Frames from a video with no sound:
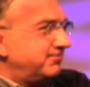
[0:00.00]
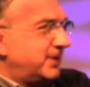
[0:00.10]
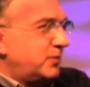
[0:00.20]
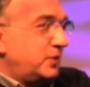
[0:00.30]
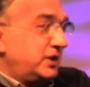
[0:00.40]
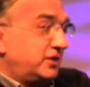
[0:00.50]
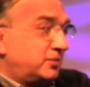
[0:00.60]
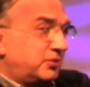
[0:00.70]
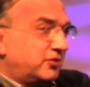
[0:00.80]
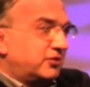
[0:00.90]
And we need
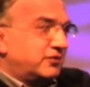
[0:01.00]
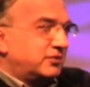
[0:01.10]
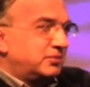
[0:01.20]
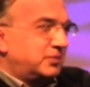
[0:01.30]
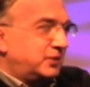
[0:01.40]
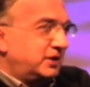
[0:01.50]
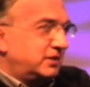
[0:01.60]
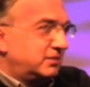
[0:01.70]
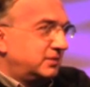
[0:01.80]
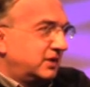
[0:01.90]
to preserve them. We
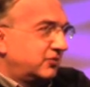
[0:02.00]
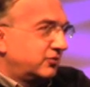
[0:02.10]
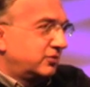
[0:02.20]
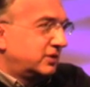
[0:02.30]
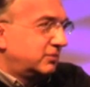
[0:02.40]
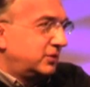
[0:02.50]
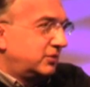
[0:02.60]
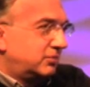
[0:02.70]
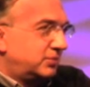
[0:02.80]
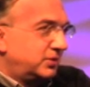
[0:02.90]
need to make sure that we
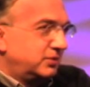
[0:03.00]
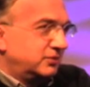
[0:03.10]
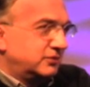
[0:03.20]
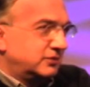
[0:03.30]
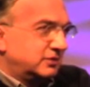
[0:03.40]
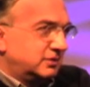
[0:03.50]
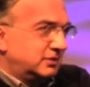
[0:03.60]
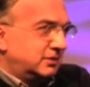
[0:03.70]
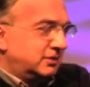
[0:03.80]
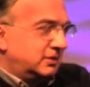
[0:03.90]
don't produce
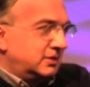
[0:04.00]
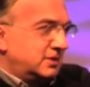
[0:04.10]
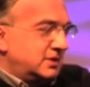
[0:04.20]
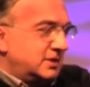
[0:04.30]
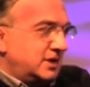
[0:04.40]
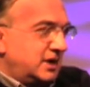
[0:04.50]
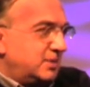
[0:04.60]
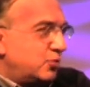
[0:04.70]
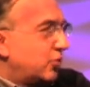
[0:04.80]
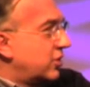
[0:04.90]

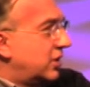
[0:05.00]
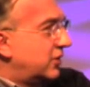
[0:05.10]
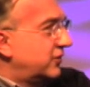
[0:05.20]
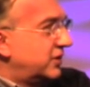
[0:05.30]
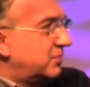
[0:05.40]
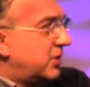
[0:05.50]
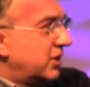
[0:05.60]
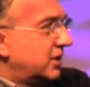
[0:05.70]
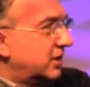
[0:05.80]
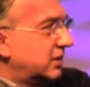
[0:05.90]
any more cars than the
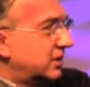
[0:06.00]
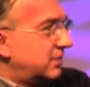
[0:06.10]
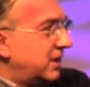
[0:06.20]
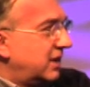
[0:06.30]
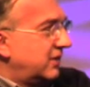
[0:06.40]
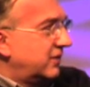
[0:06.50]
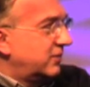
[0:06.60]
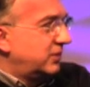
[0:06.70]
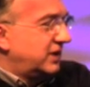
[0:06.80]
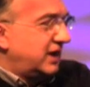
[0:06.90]
market
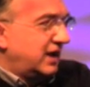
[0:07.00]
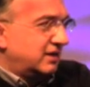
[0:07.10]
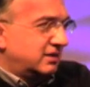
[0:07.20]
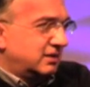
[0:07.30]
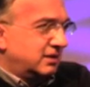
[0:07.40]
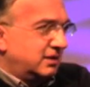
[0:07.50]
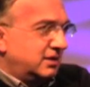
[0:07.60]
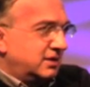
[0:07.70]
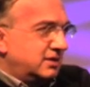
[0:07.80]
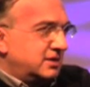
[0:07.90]
demands. We can't
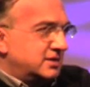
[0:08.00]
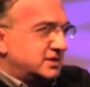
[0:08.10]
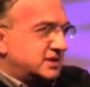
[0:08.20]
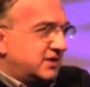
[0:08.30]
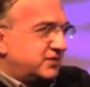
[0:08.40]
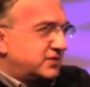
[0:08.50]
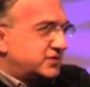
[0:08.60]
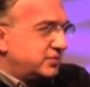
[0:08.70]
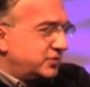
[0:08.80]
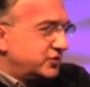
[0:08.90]
stuff
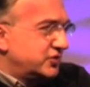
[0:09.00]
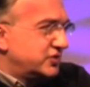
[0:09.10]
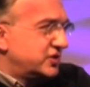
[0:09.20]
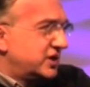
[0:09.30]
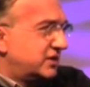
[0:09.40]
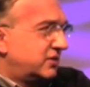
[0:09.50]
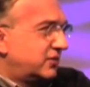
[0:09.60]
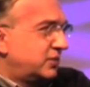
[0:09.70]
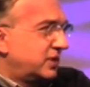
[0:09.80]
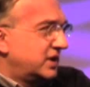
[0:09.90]
distribution
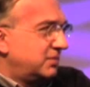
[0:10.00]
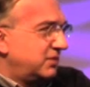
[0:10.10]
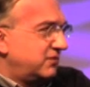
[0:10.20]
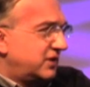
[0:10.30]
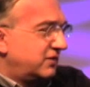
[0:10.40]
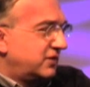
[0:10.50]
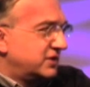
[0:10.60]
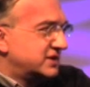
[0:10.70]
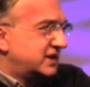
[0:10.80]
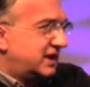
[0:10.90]
channels. We've got to be very,
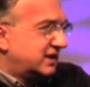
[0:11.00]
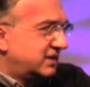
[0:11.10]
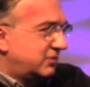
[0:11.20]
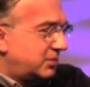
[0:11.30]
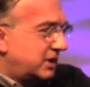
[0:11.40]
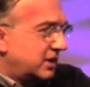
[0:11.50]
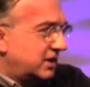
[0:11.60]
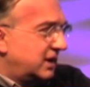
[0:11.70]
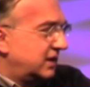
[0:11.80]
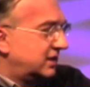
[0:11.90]
very selective about our
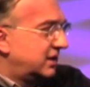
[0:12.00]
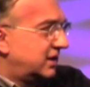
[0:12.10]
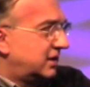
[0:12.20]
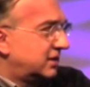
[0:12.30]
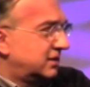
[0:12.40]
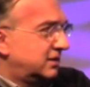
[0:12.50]
clientele.